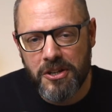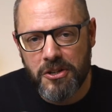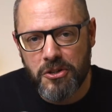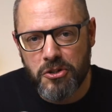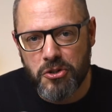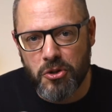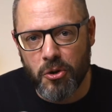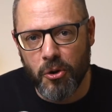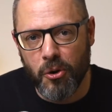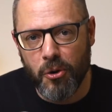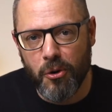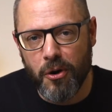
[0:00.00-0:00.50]

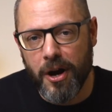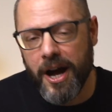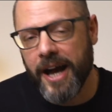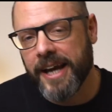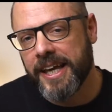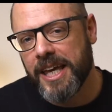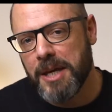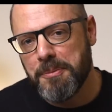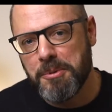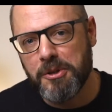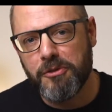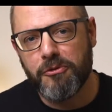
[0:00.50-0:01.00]
So I
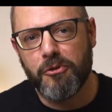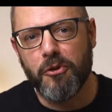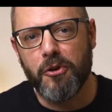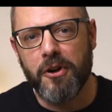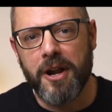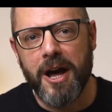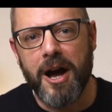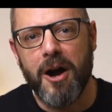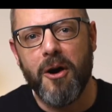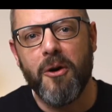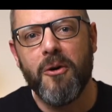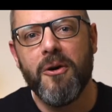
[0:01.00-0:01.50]
keep it for
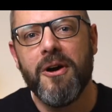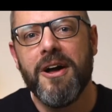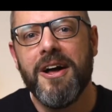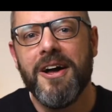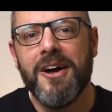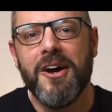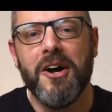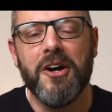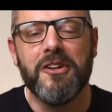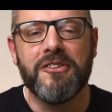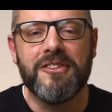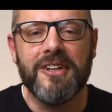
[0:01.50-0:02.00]
now
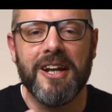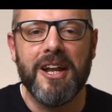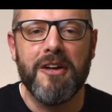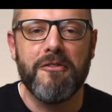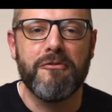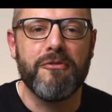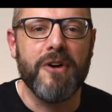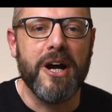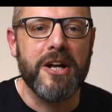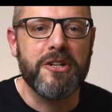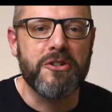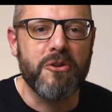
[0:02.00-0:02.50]
until I
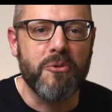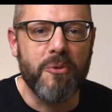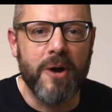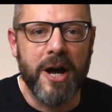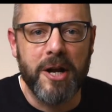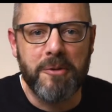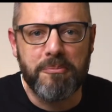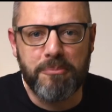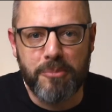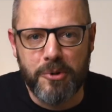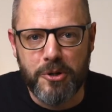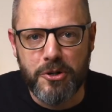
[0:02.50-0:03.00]
find the
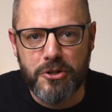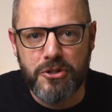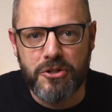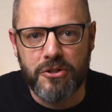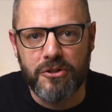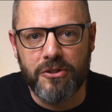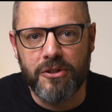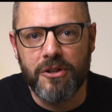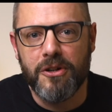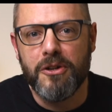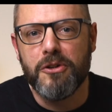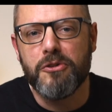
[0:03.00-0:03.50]
right
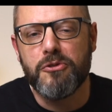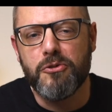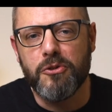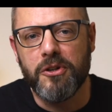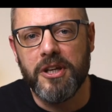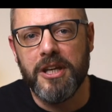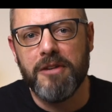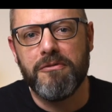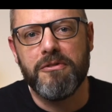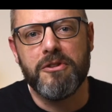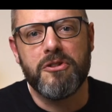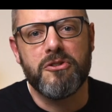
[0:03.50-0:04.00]
person to
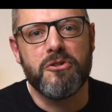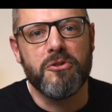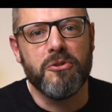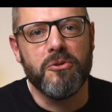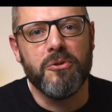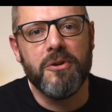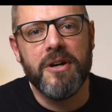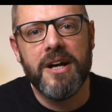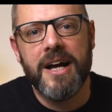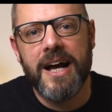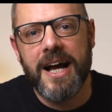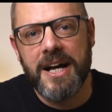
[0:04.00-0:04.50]
give it
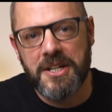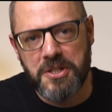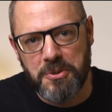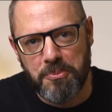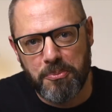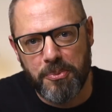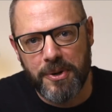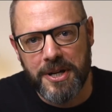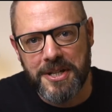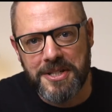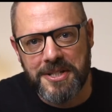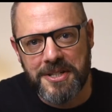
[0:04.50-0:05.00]
to as a
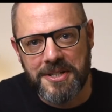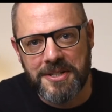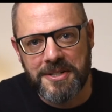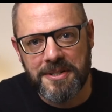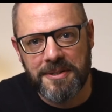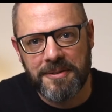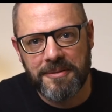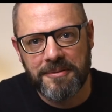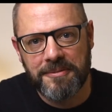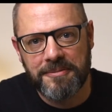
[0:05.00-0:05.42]
present.